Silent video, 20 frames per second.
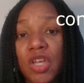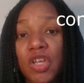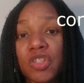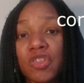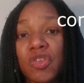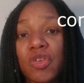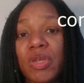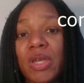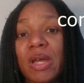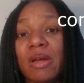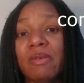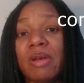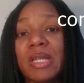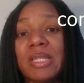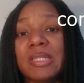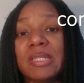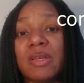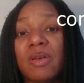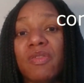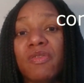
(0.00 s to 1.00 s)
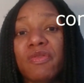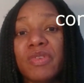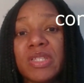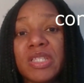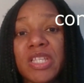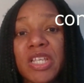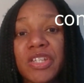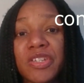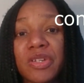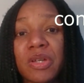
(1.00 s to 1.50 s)
So you can write
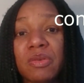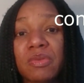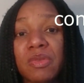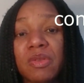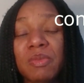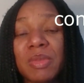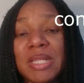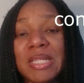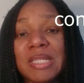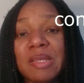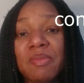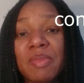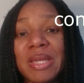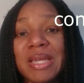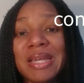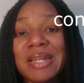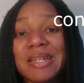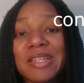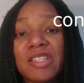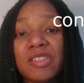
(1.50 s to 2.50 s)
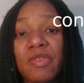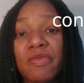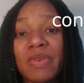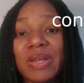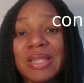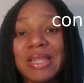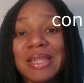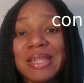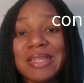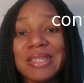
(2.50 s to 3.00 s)
conversation. I would normally say make a list of
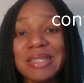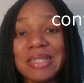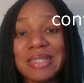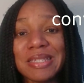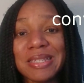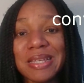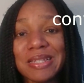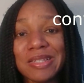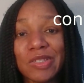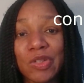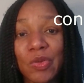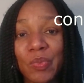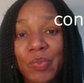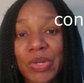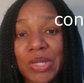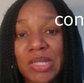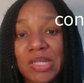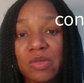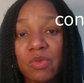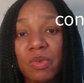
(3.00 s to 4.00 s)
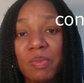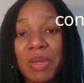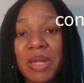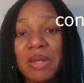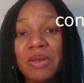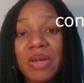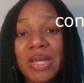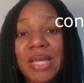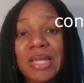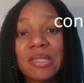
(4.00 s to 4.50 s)
at least 10 topics. We may
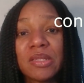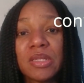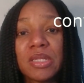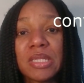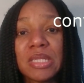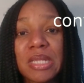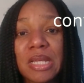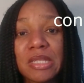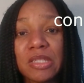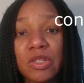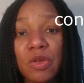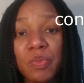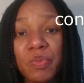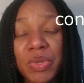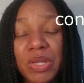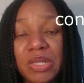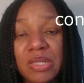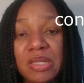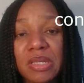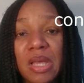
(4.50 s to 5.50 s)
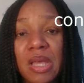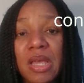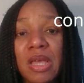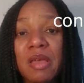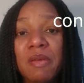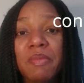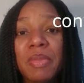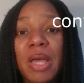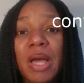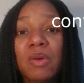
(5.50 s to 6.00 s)
not get to the 10 topics,
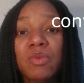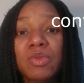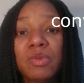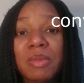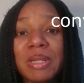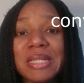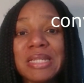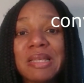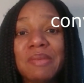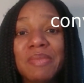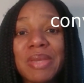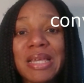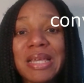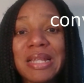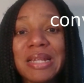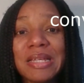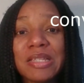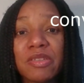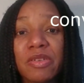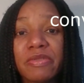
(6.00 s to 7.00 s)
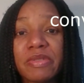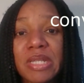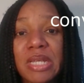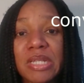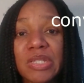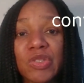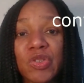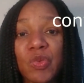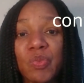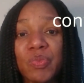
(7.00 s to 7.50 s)
but I would normally say make a list of
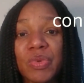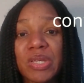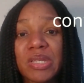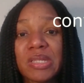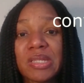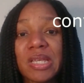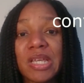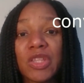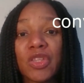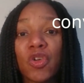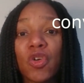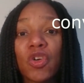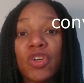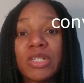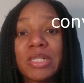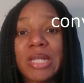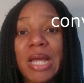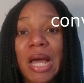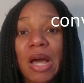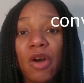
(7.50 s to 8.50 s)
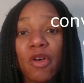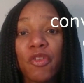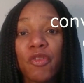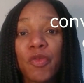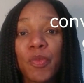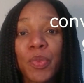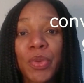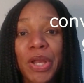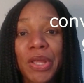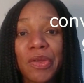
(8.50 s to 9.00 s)
10 topics in order of
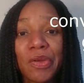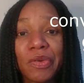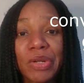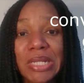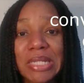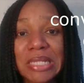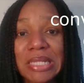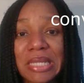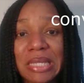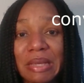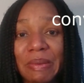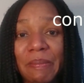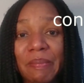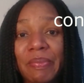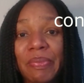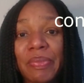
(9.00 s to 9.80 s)
priority.